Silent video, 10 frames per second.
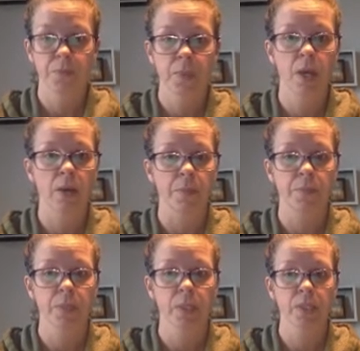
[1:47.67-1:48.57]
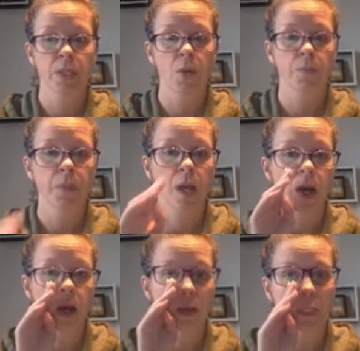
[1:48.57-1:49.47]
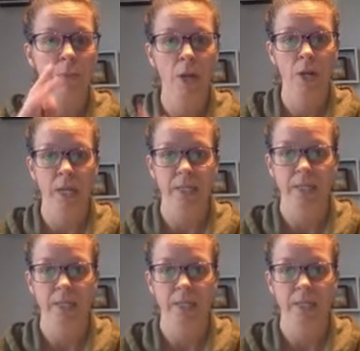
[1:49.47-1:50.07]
Okay, so Smarter Kids.